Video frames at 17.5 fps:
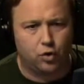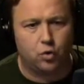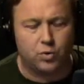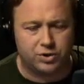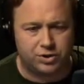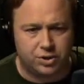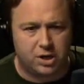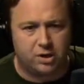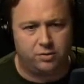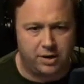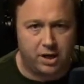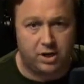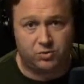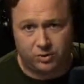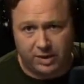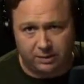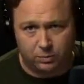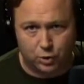was known as
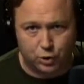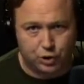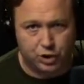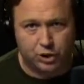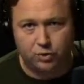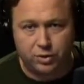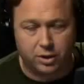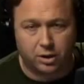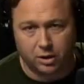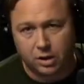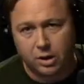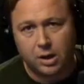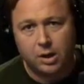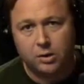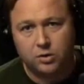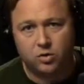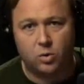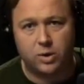when they were junior
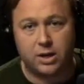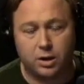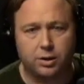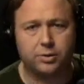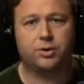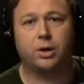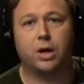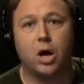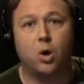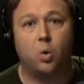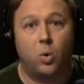20 years ago,